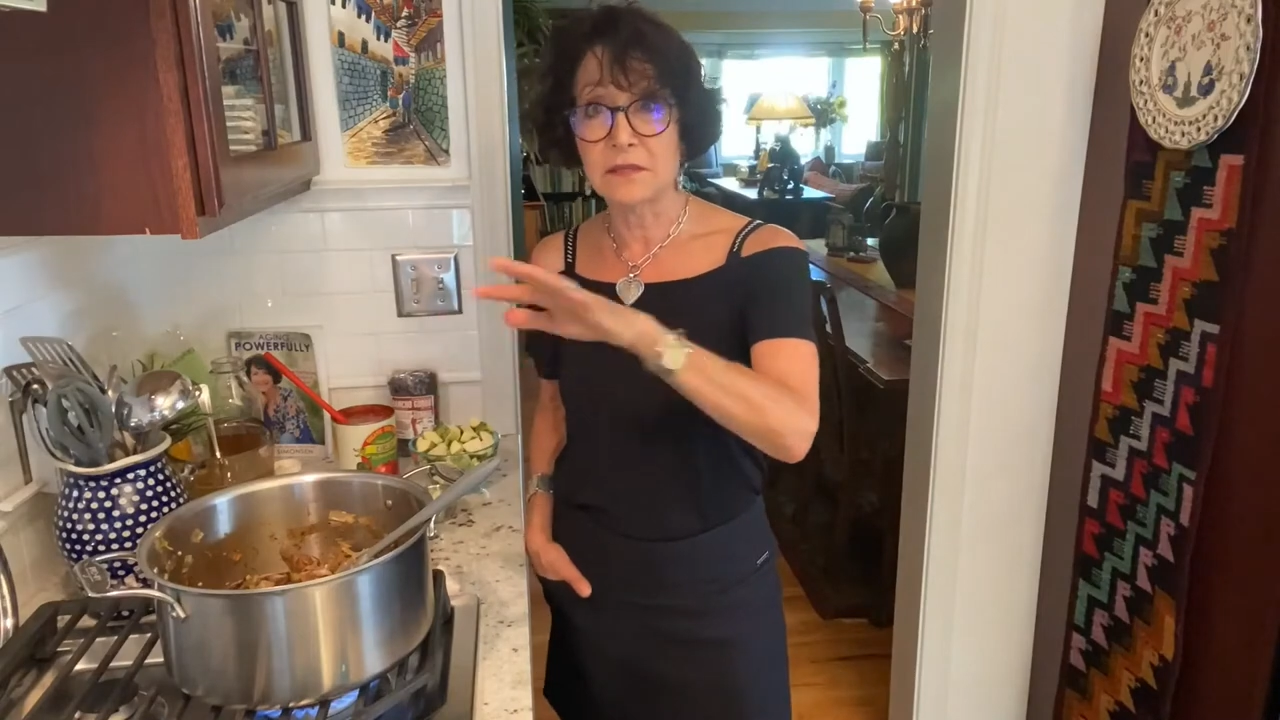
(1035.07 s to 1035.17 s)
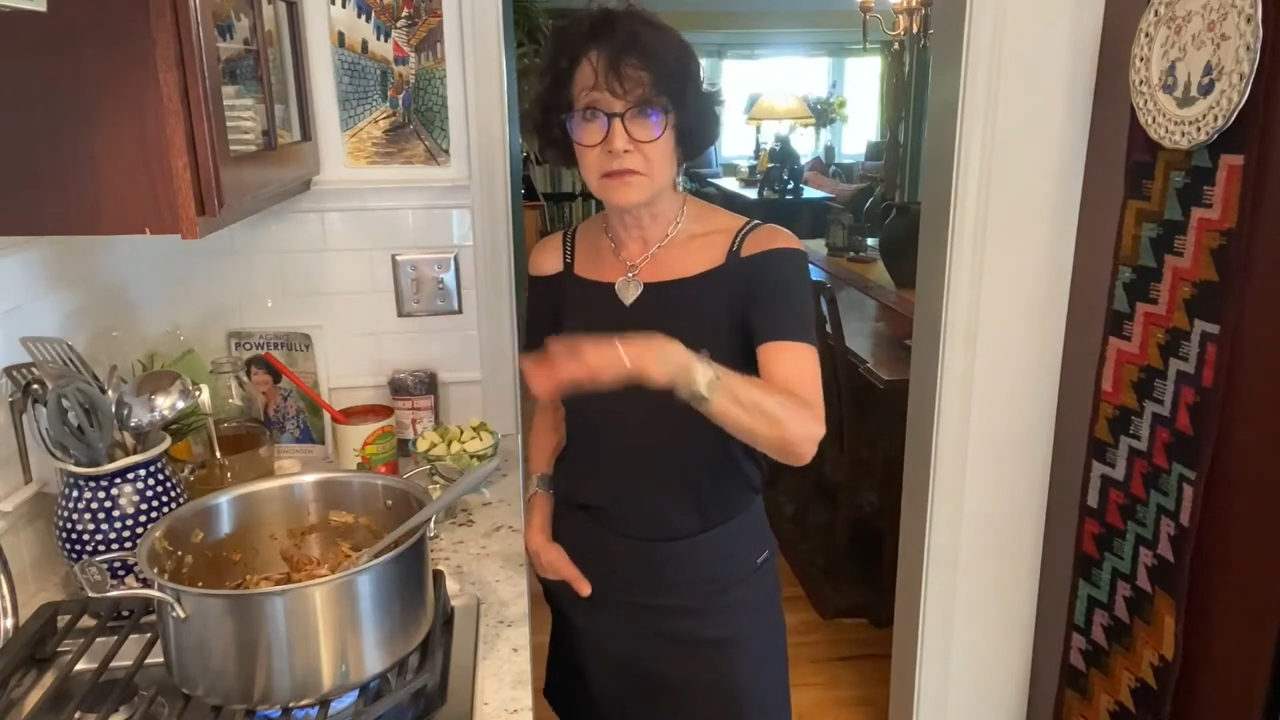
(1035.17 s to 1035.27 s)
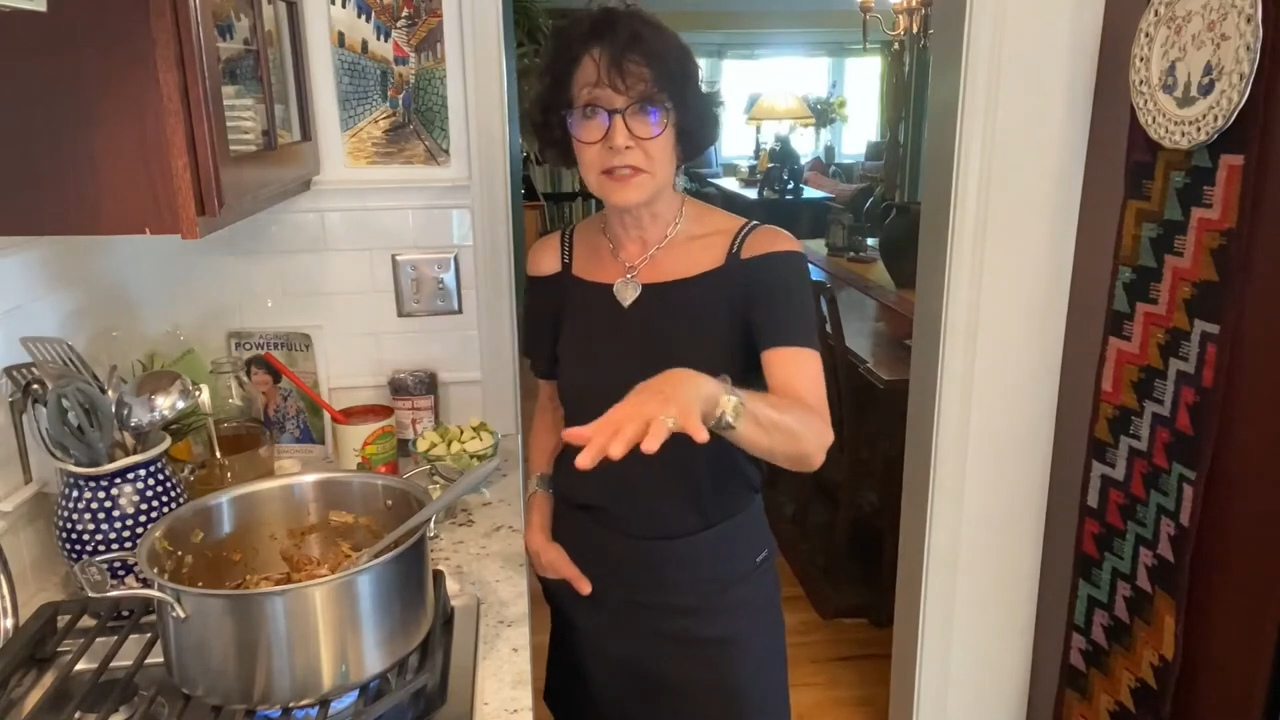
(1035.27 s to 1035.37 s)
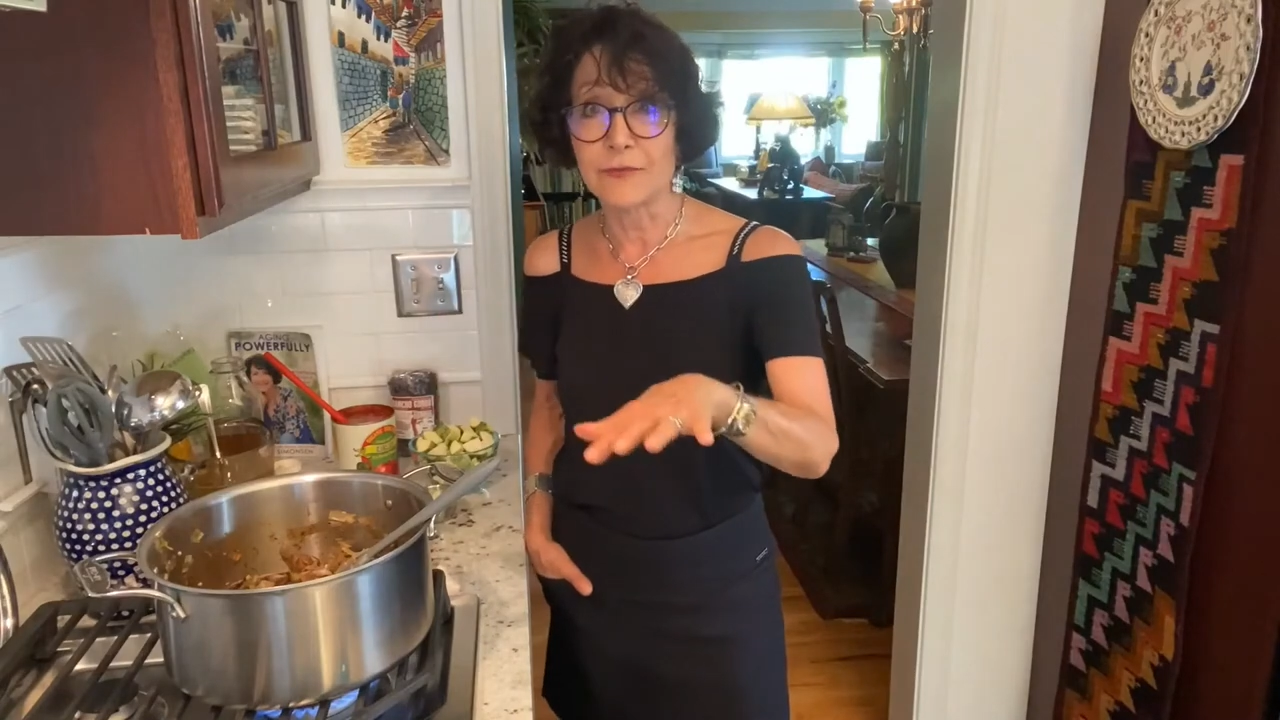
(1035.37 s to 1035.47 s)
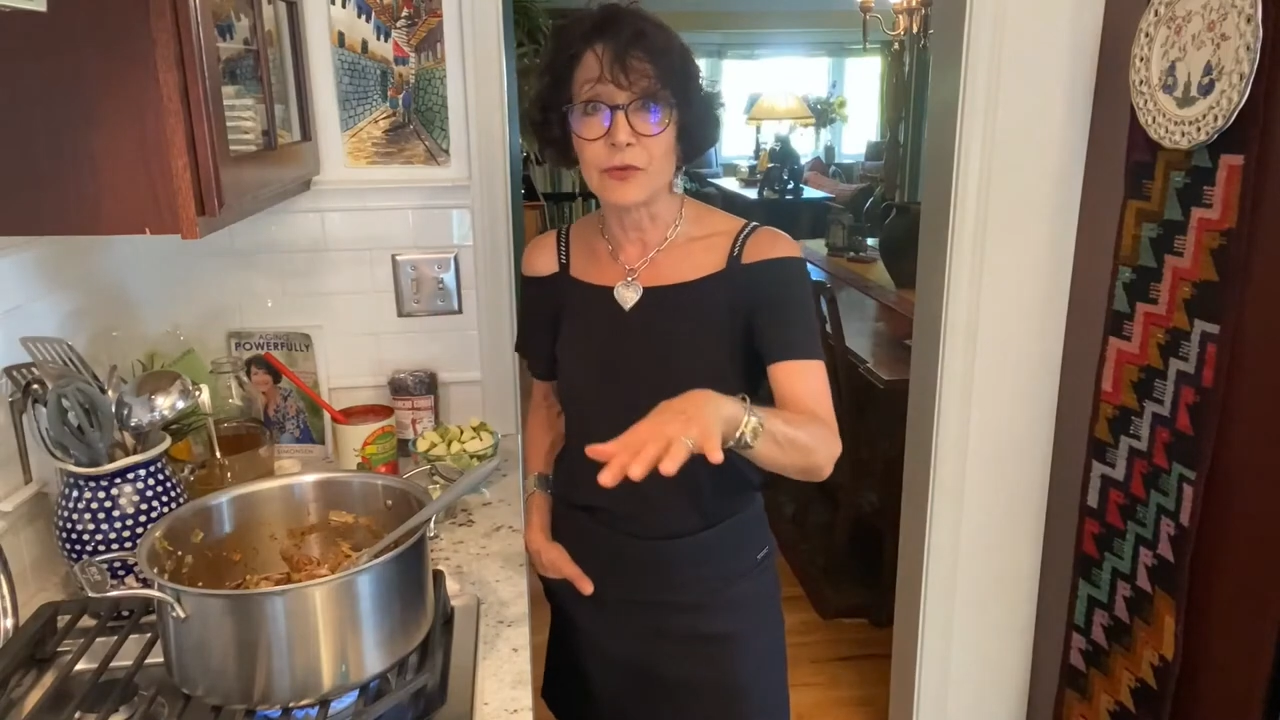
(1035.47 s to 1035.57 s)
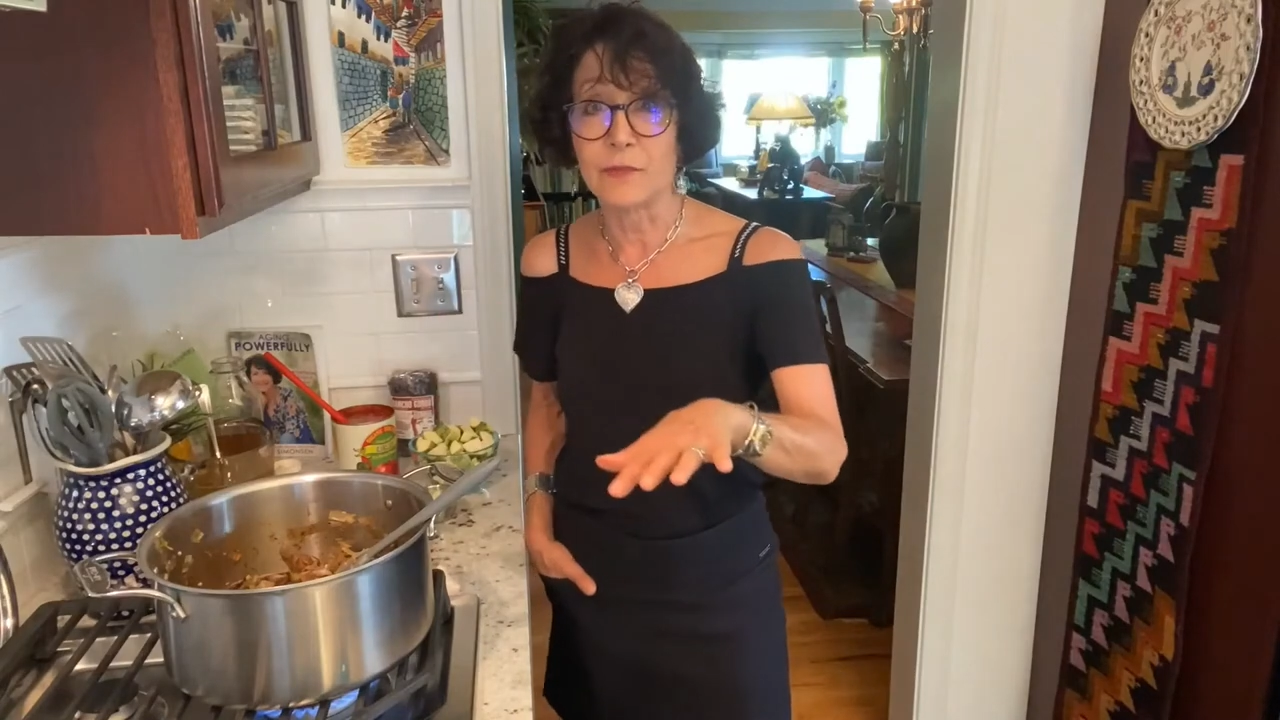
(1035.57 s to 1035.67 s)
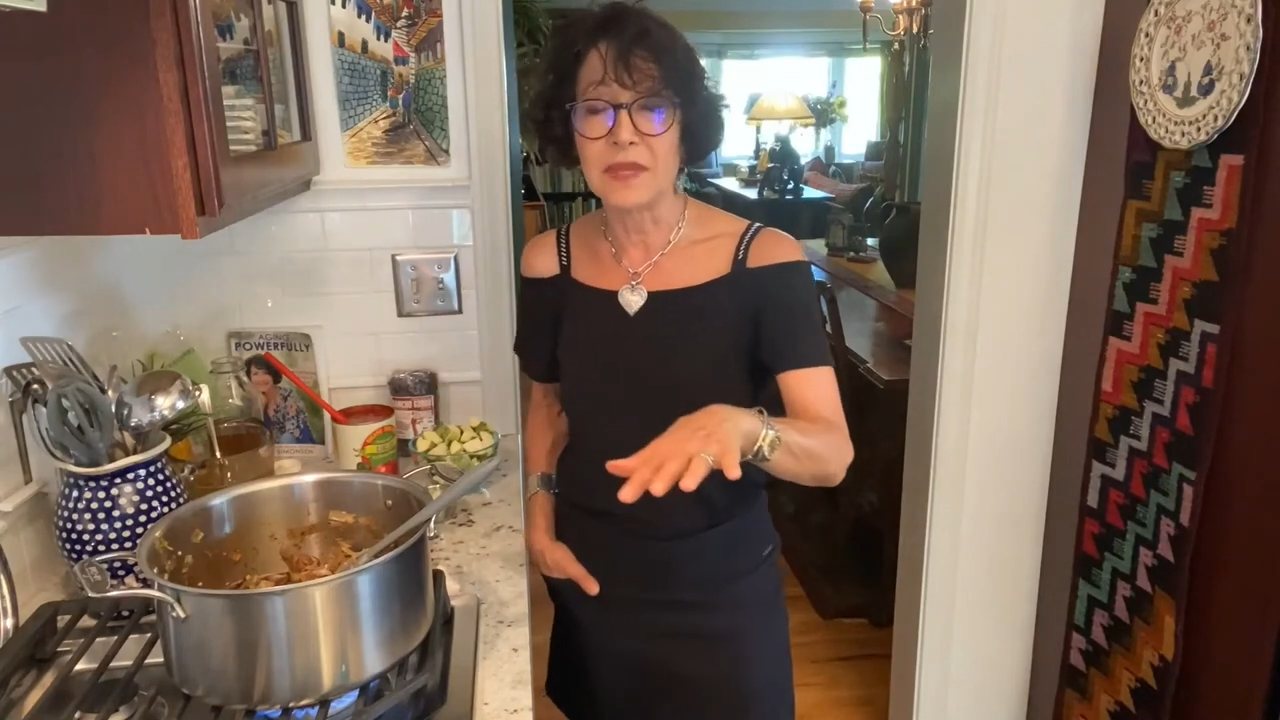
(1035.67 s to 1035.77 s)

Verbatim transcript: several